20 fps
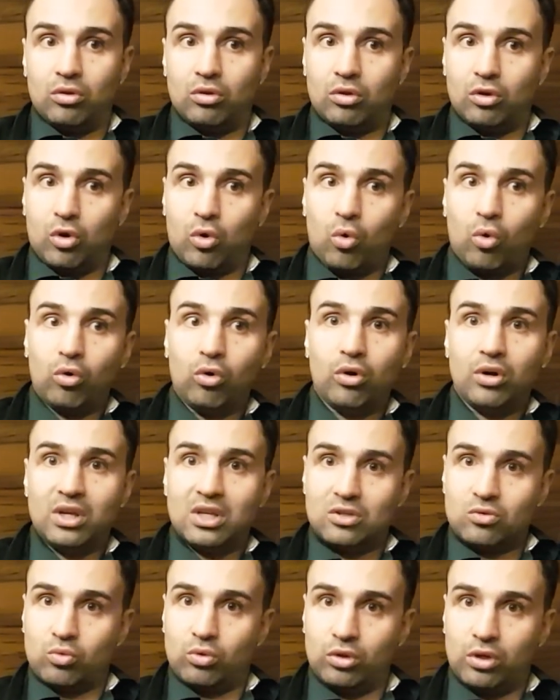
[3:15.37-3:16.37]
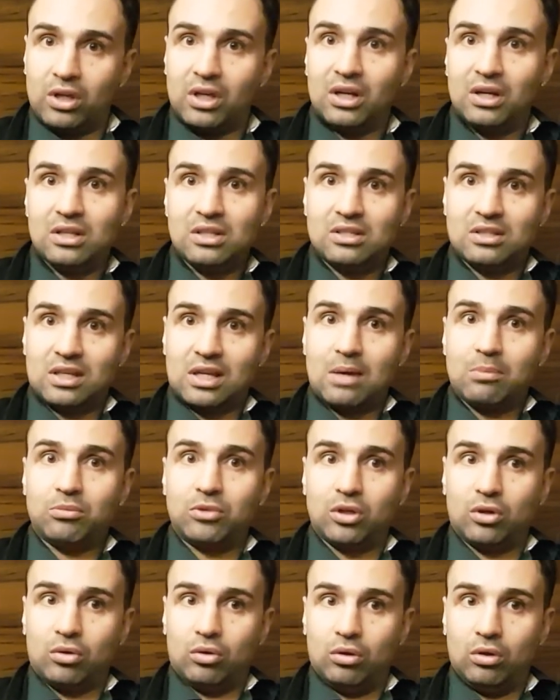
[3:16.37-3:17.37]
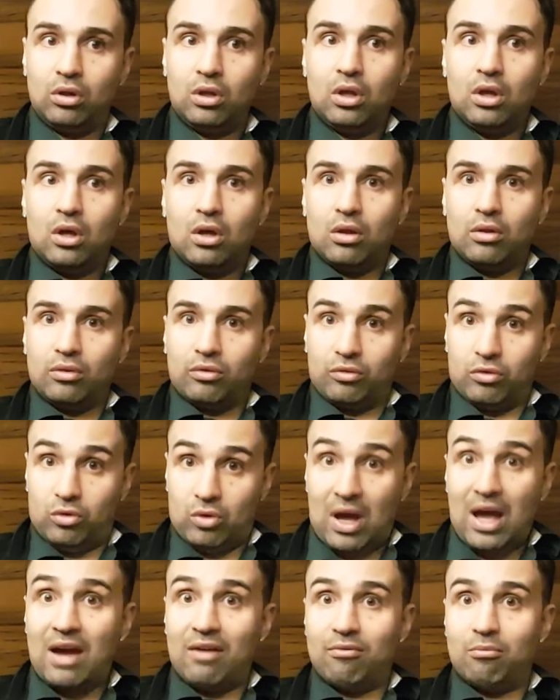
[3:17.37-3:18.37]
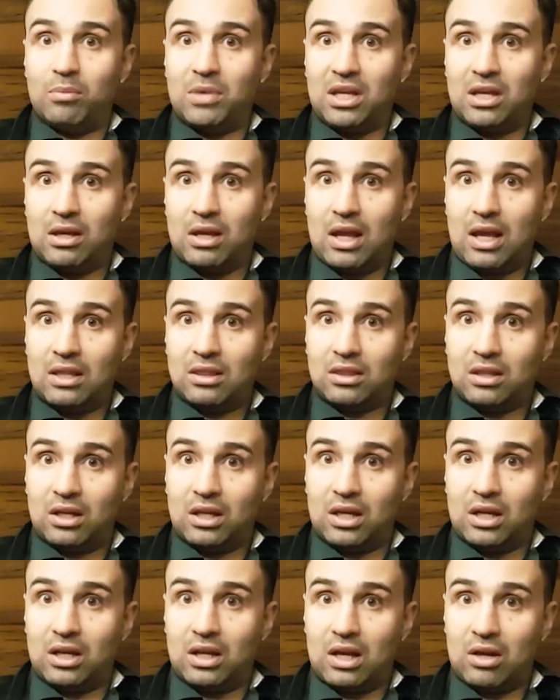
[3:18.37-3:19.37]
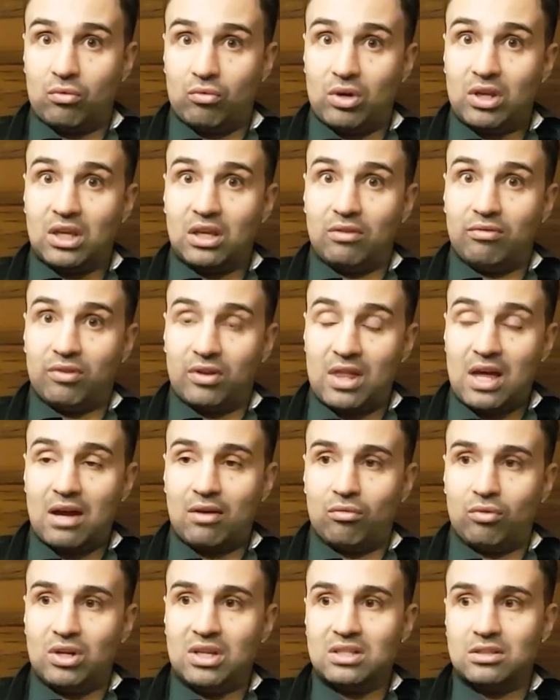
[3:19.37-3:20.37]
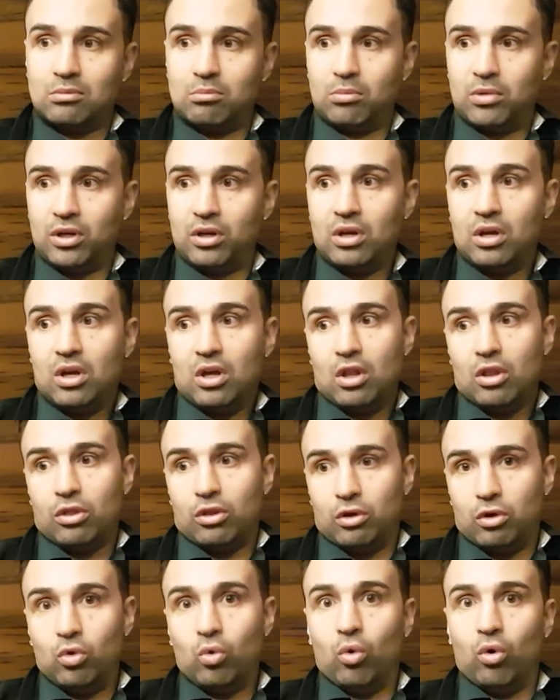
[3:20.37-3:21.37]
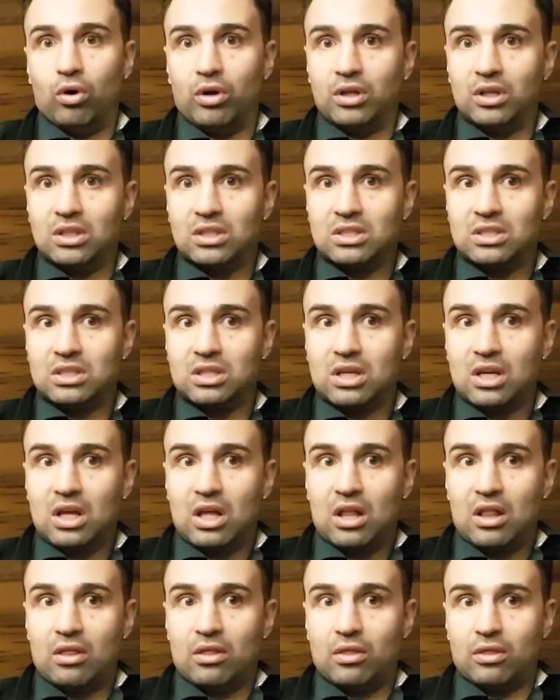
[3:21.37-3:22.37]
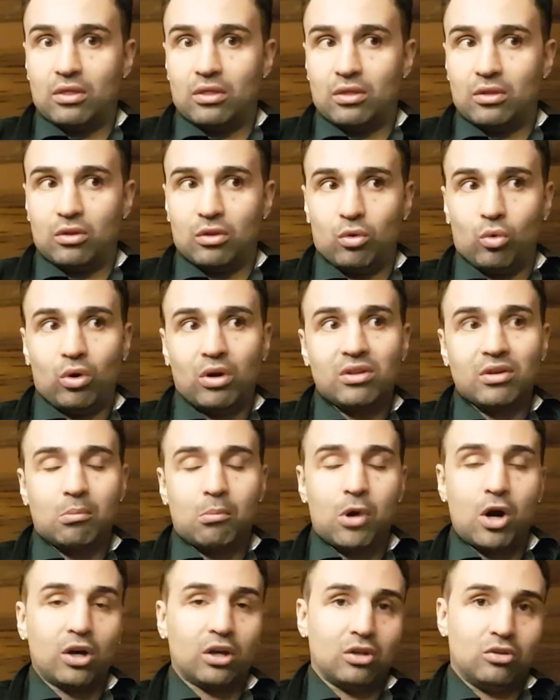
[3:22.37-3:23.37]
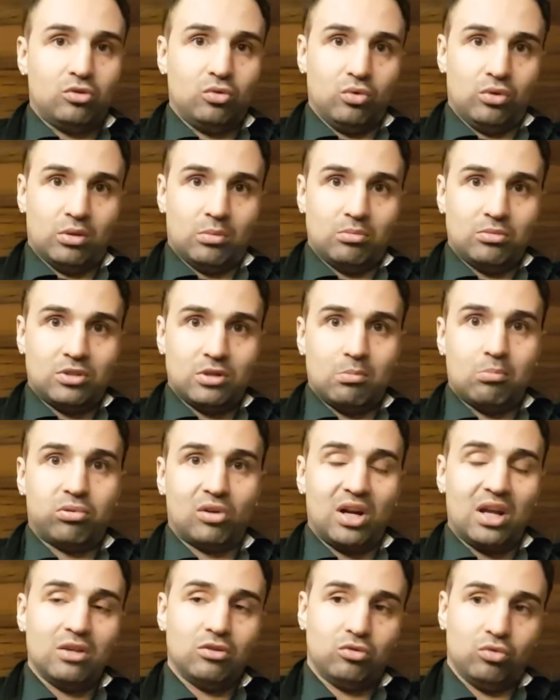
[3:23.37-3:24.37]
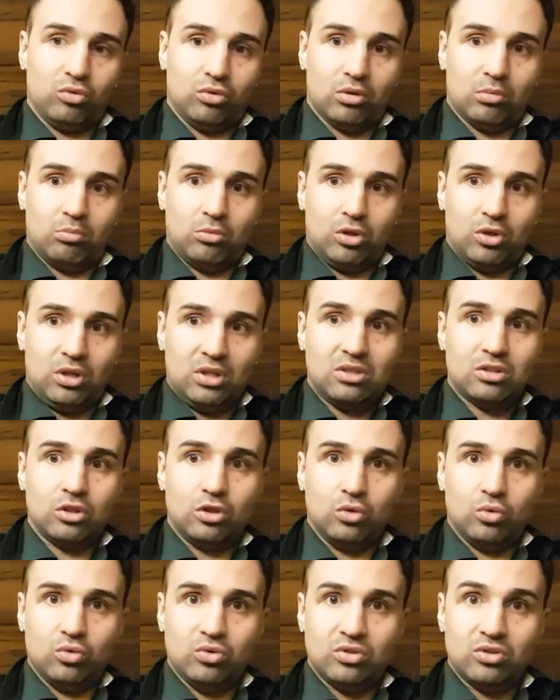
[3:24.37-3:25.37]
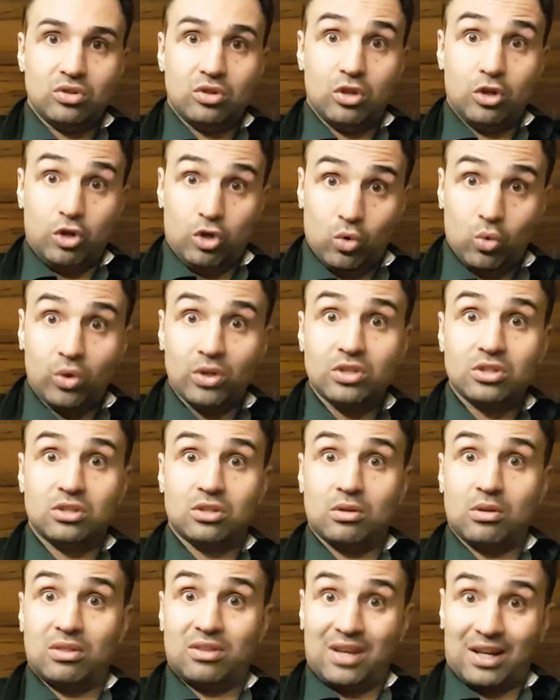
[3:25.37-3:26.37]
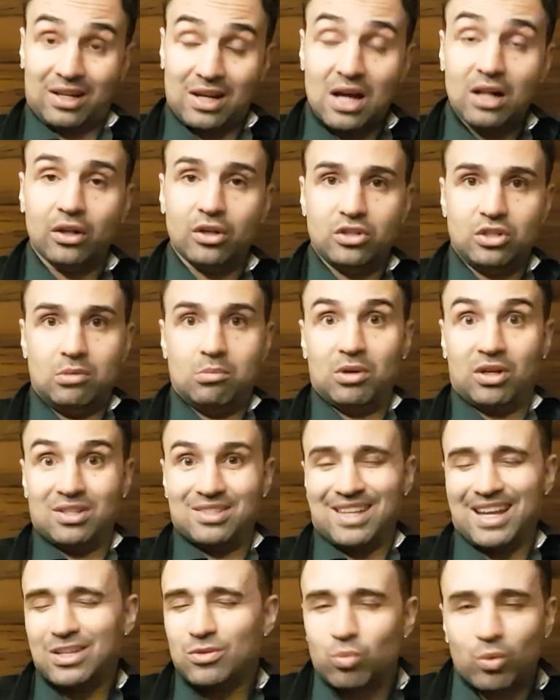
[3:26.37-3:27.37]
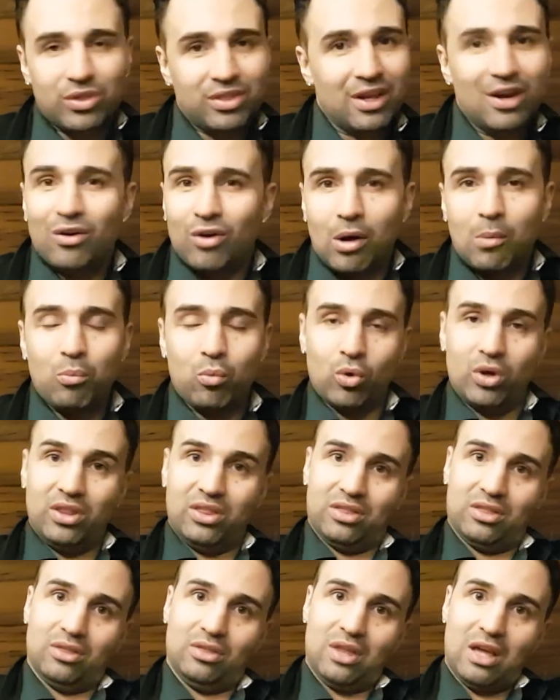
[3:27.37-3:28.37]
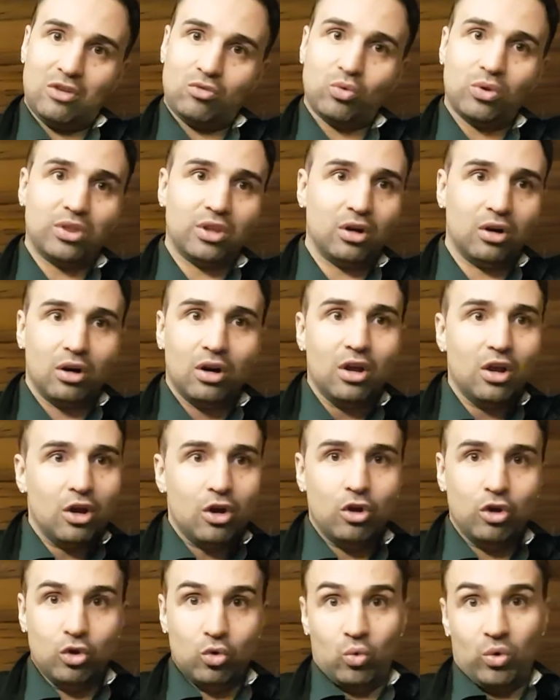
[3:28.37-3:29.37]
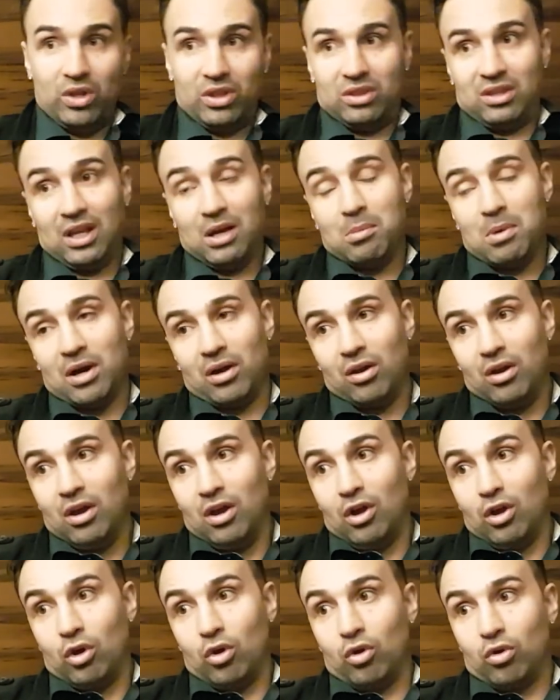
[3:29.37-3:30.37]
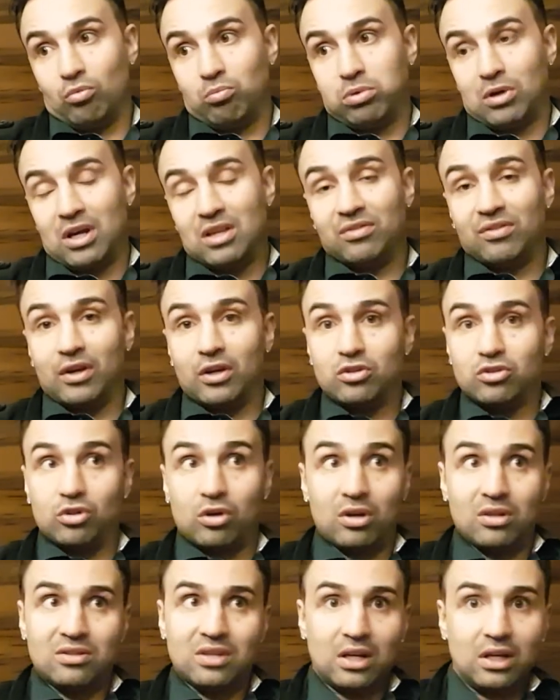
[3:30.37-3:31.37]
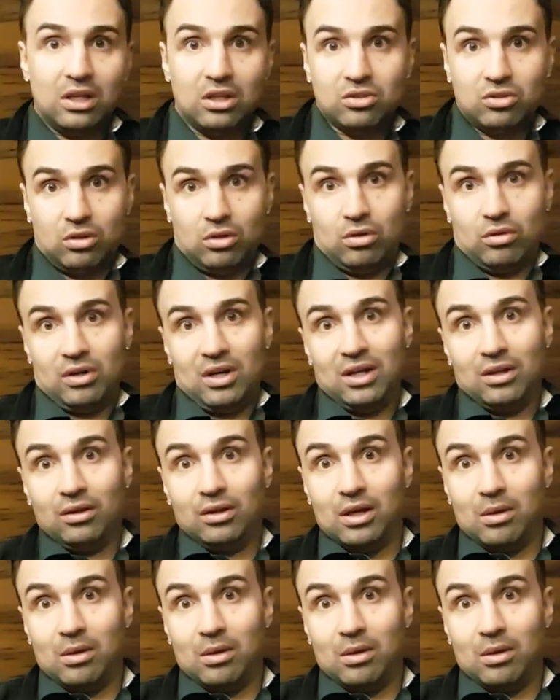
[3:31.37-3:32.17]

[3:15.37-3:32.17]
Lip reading: the core audience will look at it as skeptical. You have me, Anthony, and Ricky for that reason. But the new audience, in order to market to them, to brand to them, you need to use the newest technology because that's what they're up with. That's what they're new with. Think about it. Price Fighter started 10 years ago, right?